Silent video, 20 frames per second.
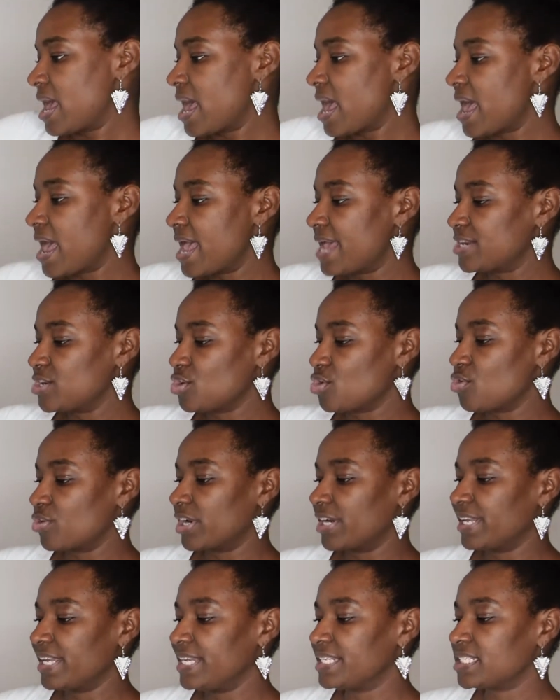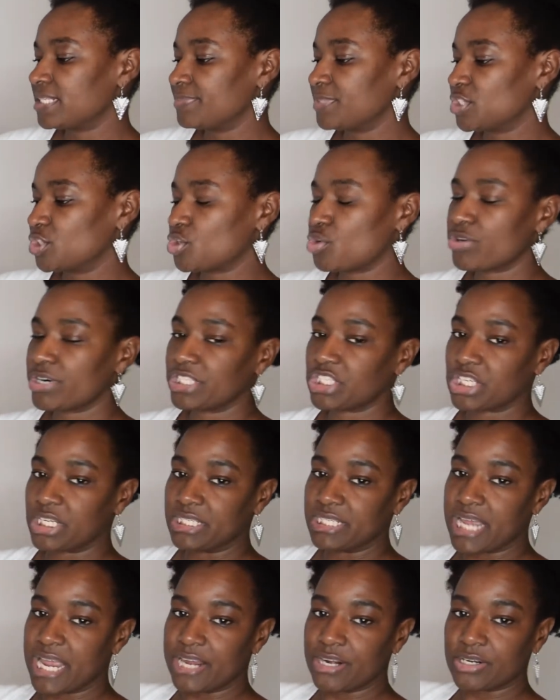And you're going to need some storage
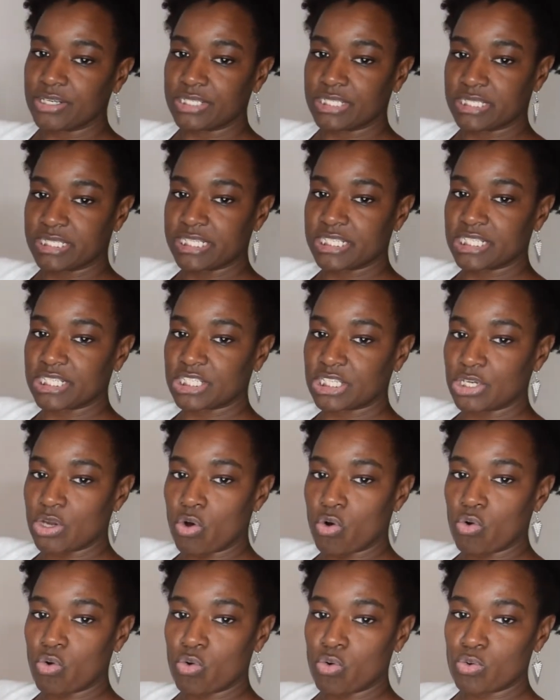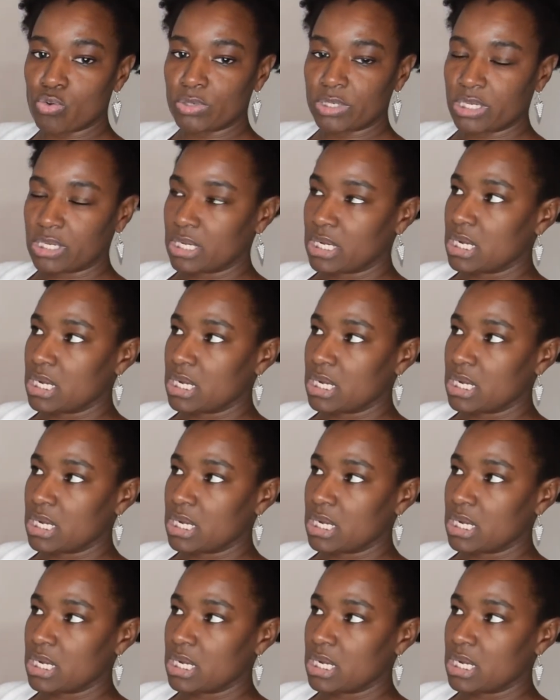containers. This is an old